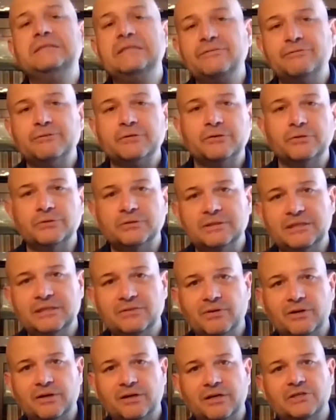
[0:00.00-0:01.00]
difficulty
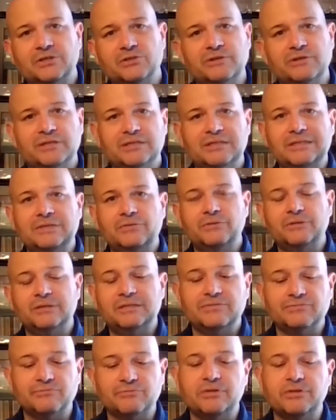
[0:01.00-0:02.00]
of our country to deal with
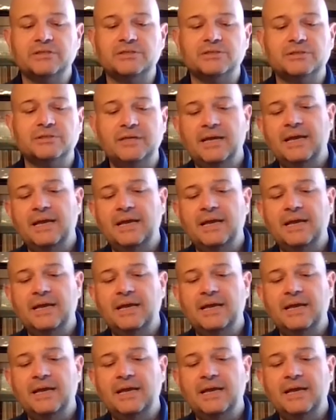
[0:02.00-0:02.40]
difference,